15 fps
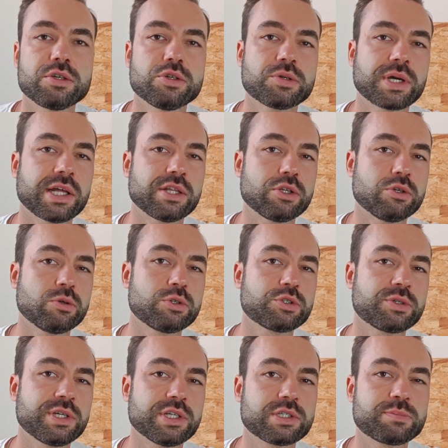you can
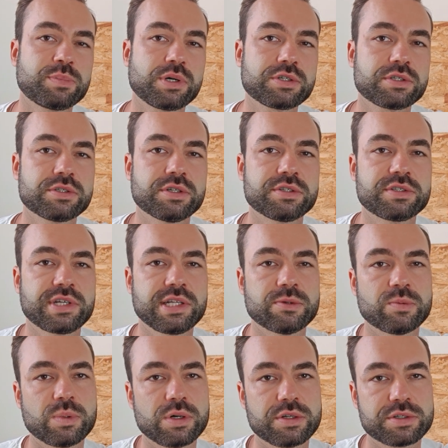usually spot the
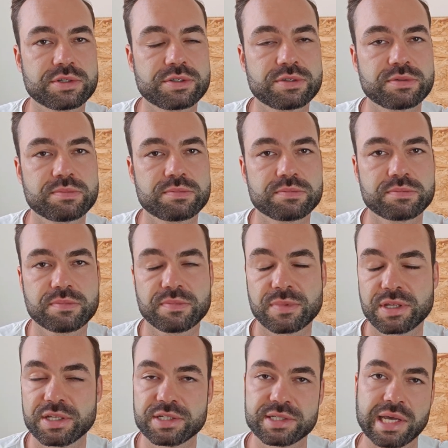tin walls.
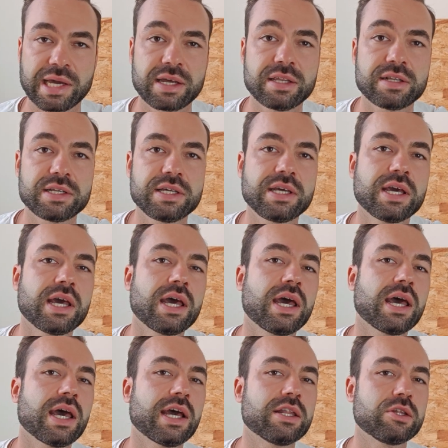Secondly,
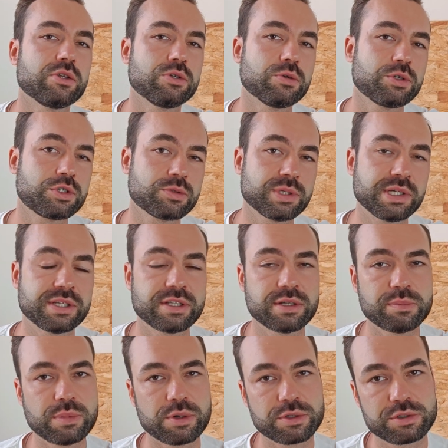and usually
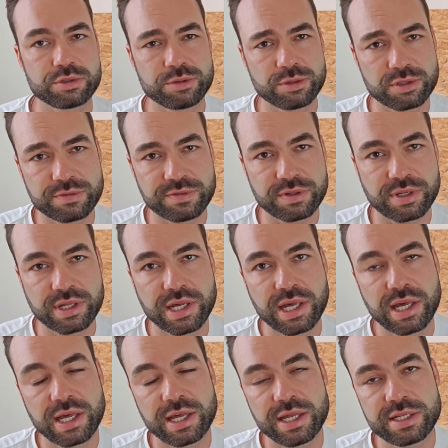the most useful,
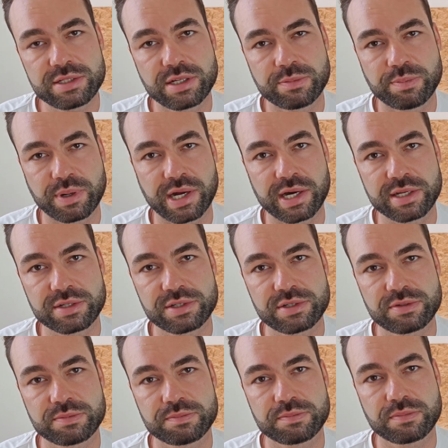is the
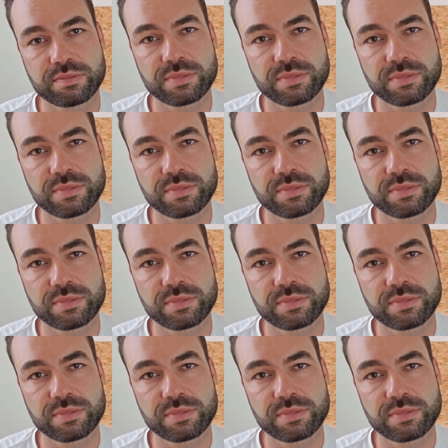price.